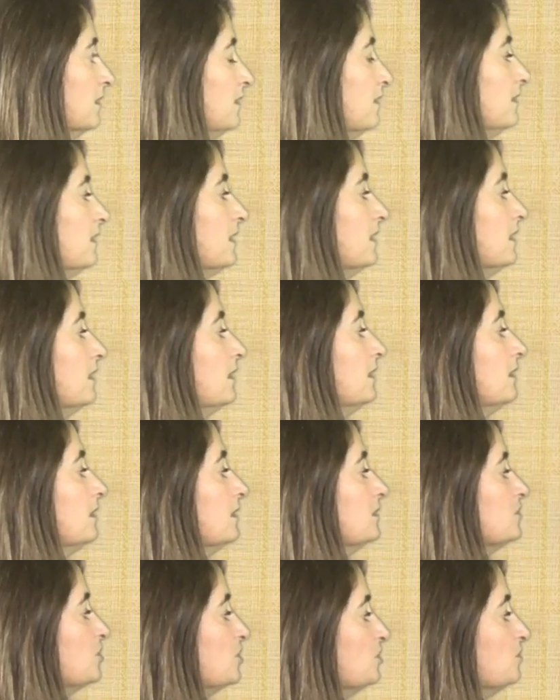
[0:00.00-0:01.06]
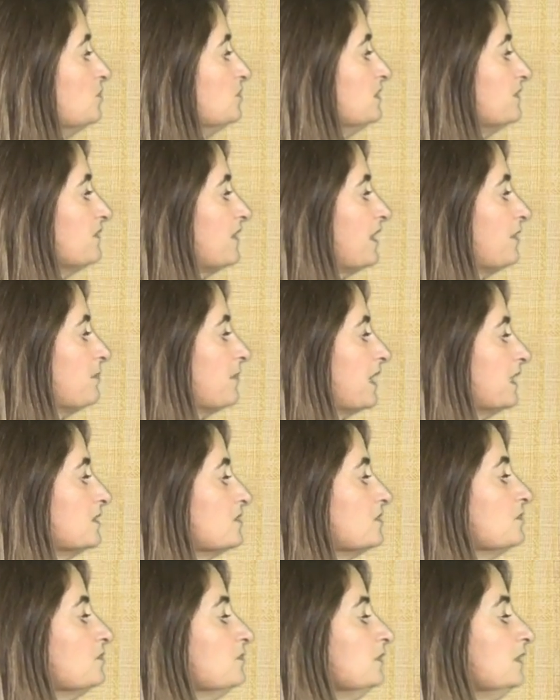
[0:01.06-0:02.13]
Then 2 divided by
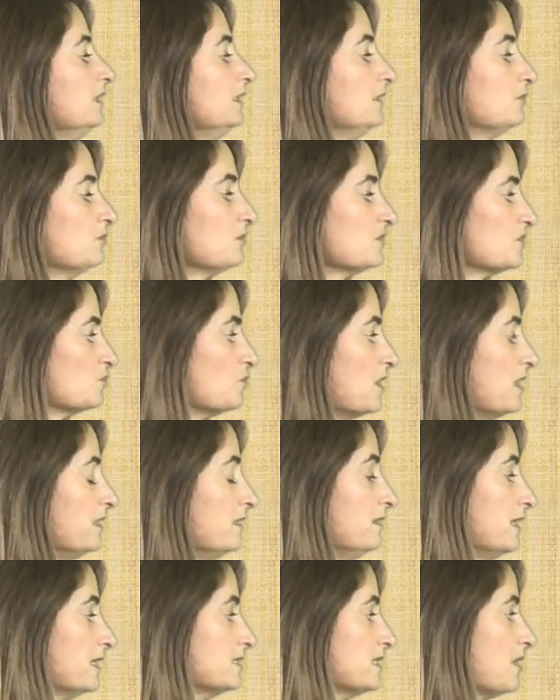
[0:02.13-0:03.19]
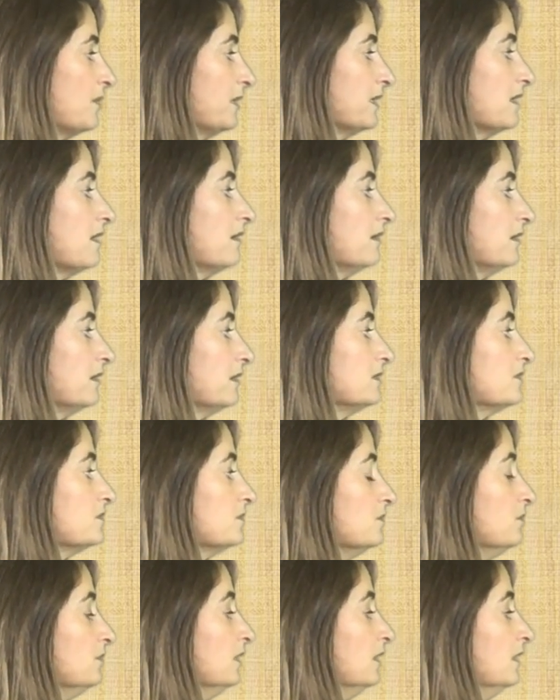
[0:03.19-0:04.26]
2 equals 1. That's how I got rid of the
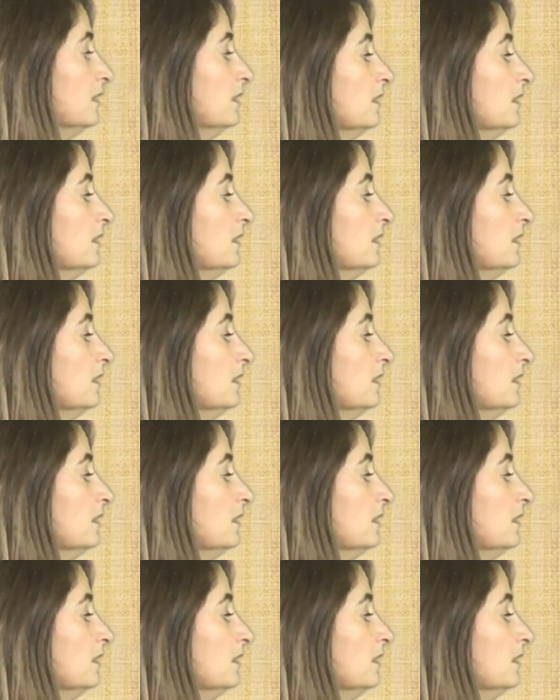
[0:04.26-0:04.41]
2.